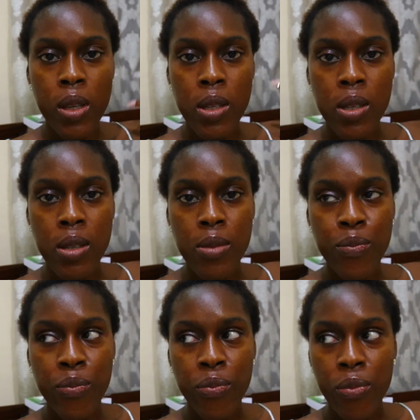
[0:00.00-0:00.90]
is
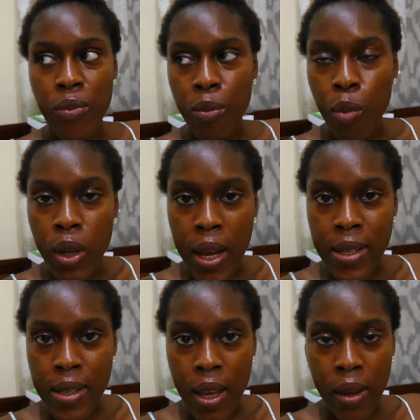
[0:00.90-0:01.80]

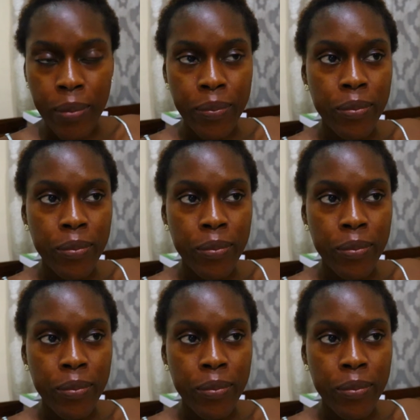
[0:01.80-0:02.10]
Mother's Day.